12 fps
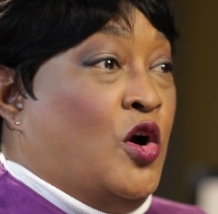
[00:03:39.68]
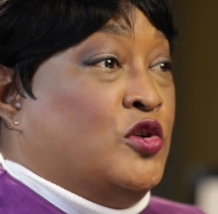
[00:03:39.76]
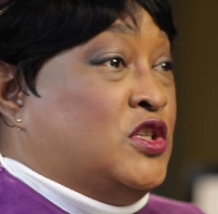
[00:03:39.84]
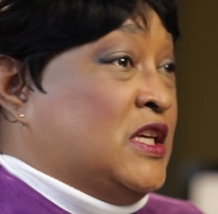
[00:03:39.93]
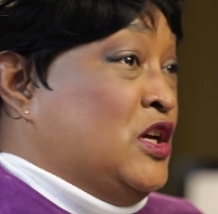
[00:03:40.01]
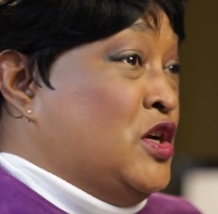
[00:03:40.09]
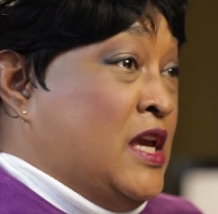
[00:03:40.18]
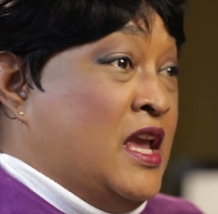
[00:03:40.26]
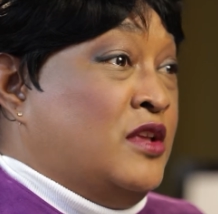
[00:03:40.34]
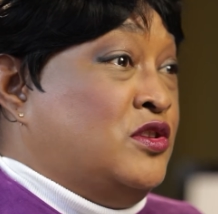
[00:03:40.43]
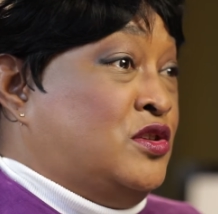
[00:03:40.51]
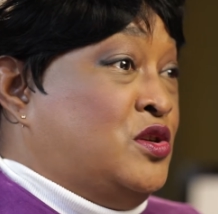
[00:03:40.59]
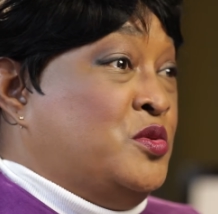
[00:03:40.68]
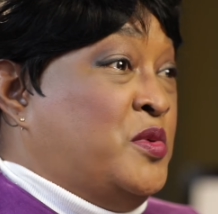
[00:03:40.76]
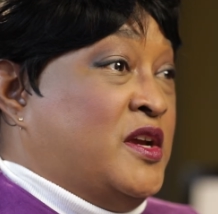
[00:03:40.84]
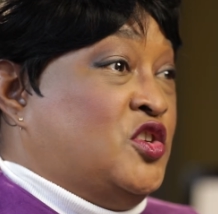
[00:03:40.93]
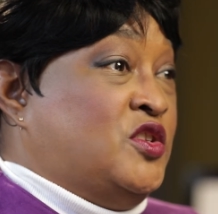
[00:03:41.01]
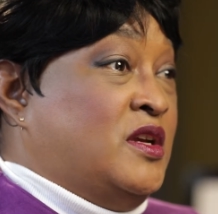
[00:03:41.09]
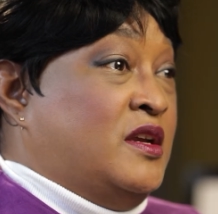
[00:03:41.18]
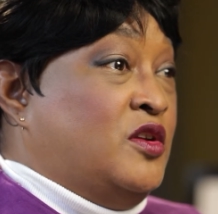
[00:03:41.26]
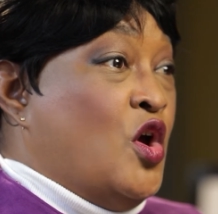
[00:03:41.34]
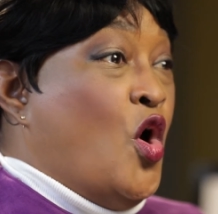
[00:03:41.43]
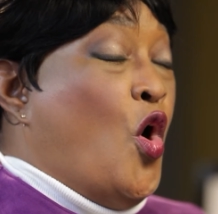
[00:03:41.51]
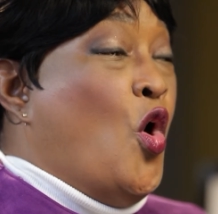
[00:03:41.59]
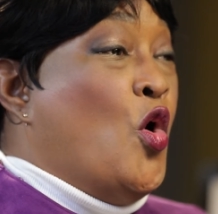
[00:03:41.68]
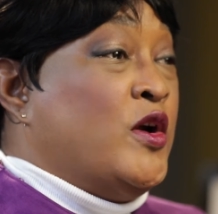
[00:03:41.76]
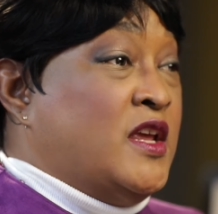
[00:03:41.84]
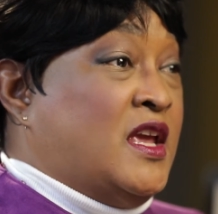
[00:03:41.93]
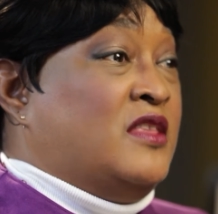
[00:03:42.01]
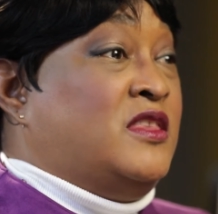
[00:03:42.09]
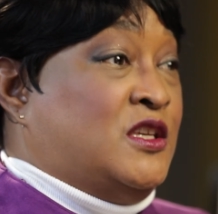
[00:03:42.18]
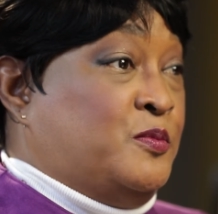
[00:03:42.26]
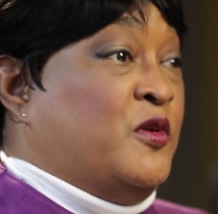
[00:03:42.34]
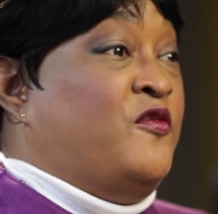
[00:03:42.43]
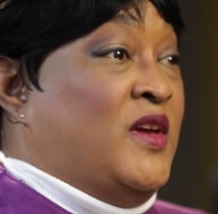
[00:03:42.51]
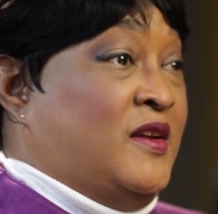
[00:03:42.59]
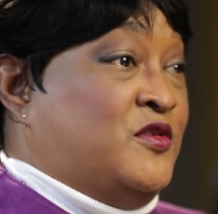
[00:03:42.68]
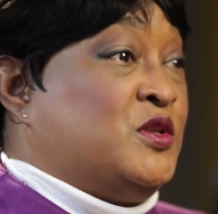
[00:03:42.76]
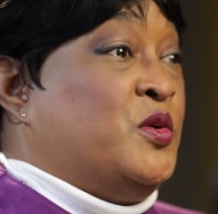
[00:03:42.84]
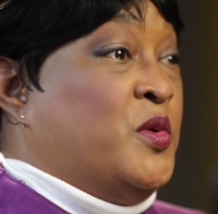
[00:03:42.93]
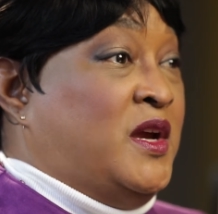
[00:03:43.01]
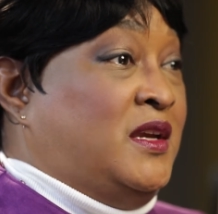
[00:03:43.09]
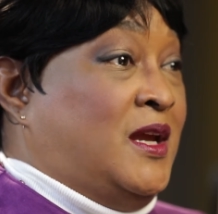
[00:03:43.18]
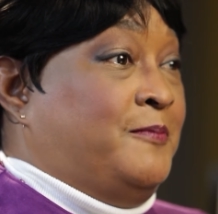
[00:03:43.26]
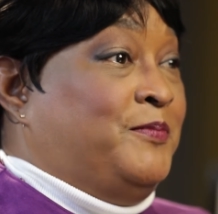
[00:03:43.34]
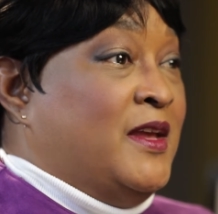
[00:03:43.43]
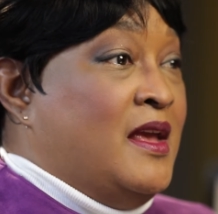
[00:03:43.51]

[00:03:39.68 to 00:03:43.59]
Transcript: or kids' tuition or to get this preventive screening.